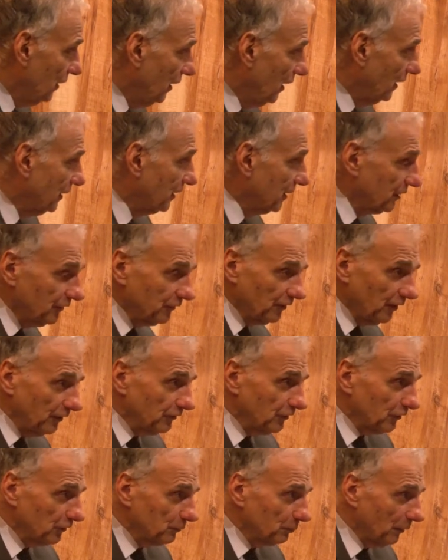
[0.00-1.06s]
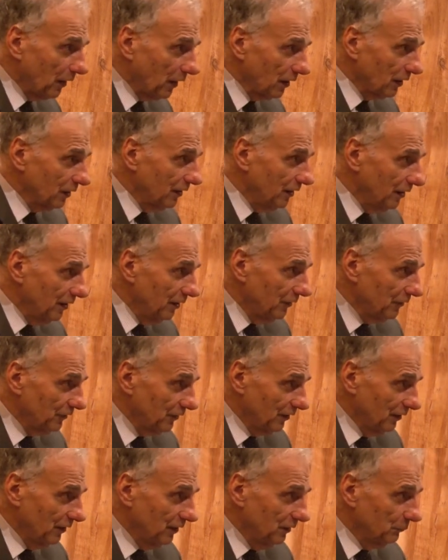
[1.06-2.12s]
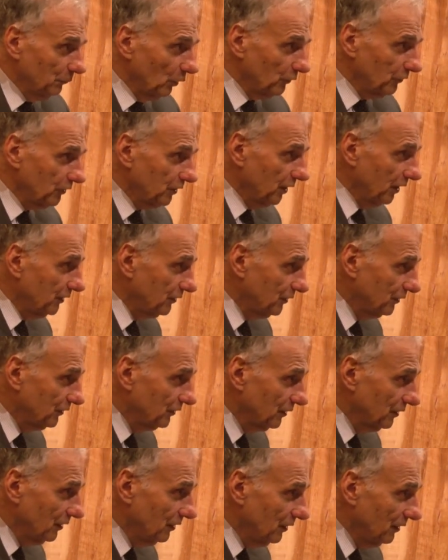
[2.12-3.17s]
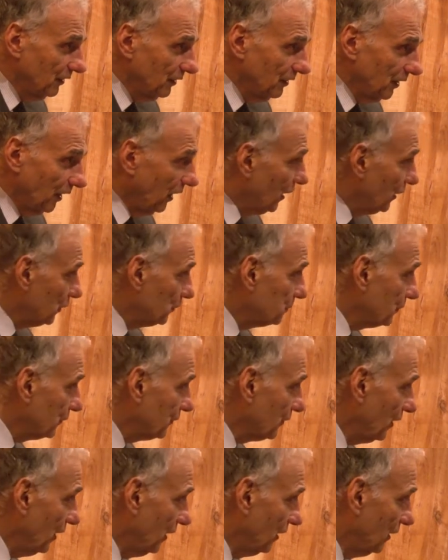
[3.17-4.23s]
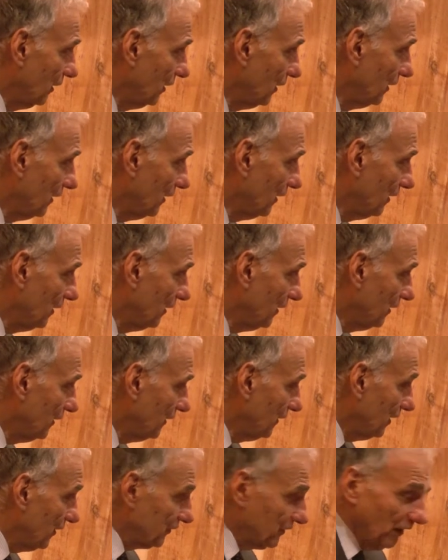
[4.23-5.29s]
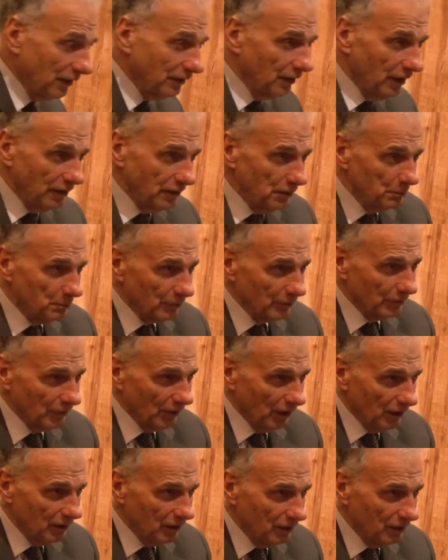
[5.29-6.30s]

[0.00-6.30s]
And the consensus model is, in most cases, 100%. It's not 90%.